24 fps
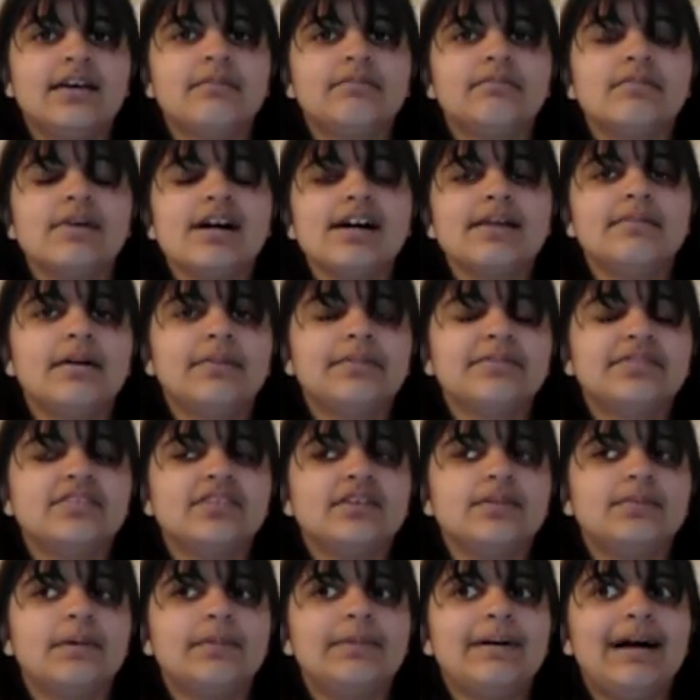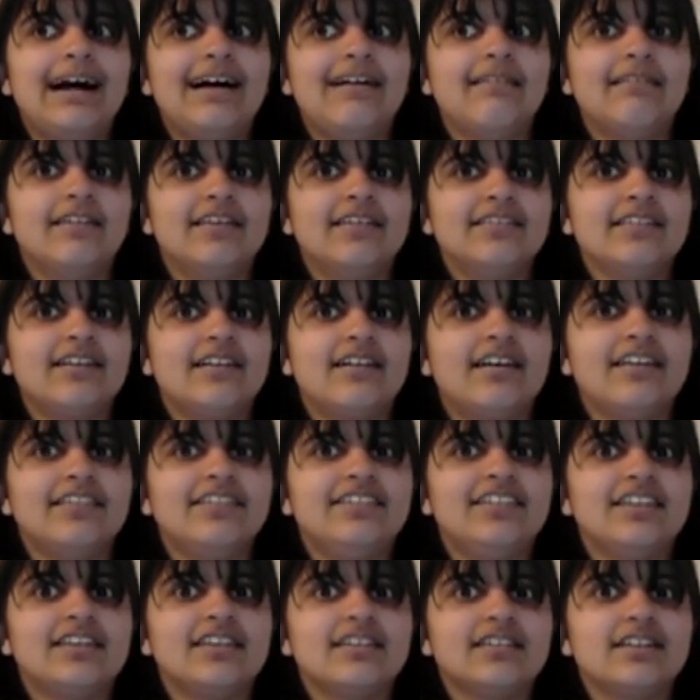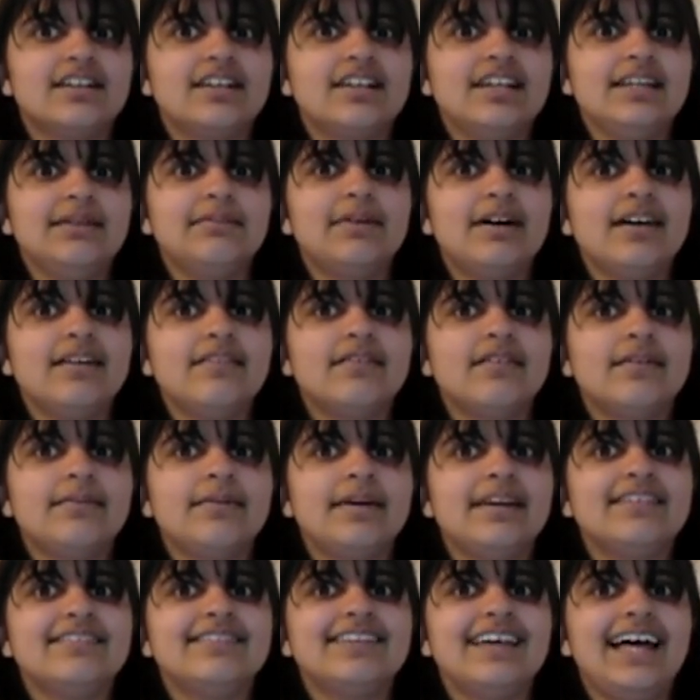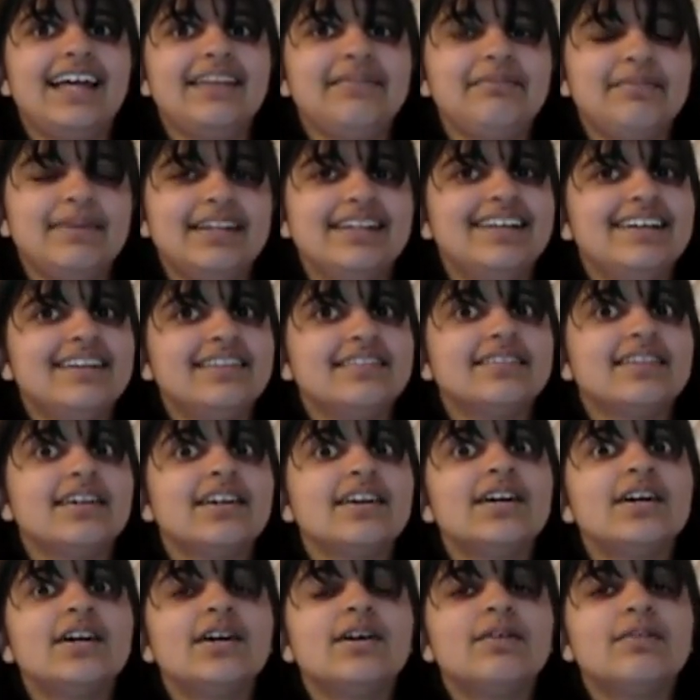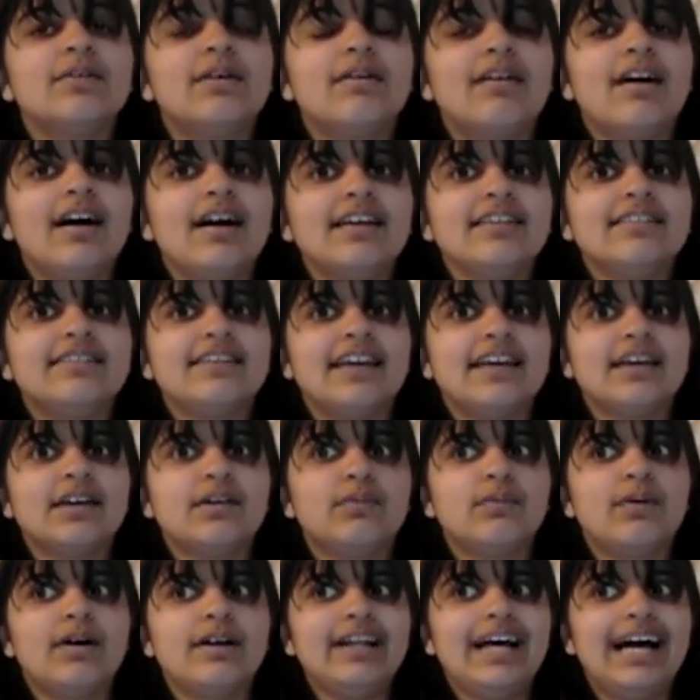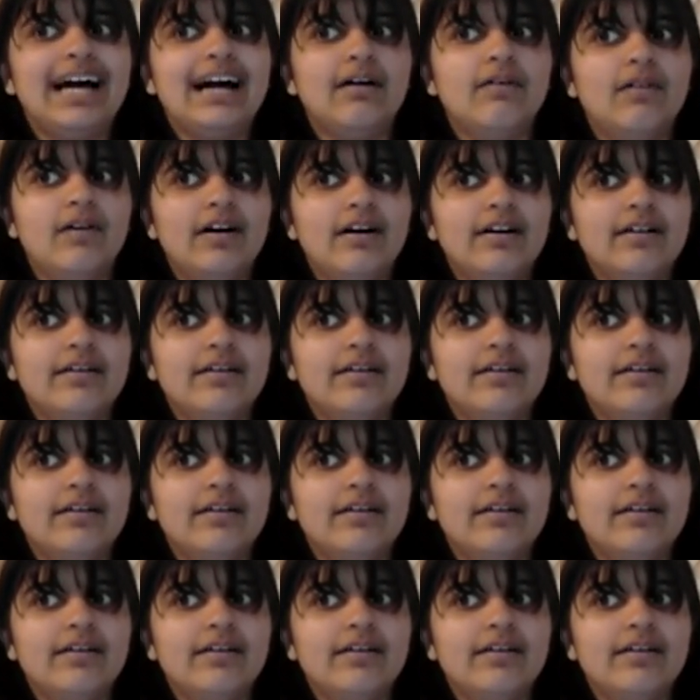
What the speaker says: My mum's superpowers are she can clean my room in 10 minutes while I take 1 hour.